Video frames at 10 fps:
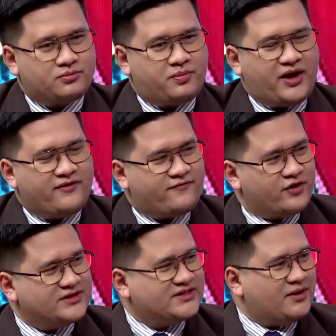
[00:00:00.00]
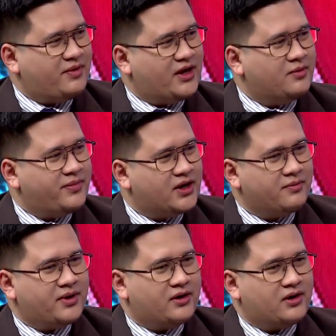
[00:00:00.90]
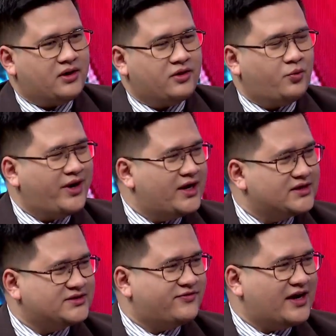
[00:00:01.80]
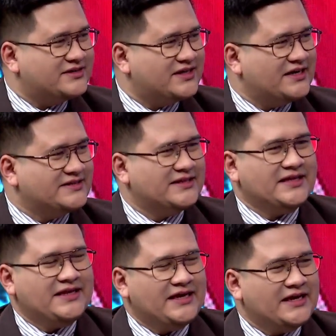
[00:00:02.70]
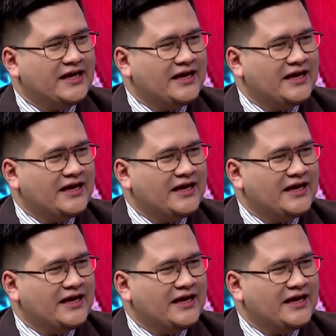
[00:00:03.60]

play for the San Miguel Beermen, the winningest franchise in the league.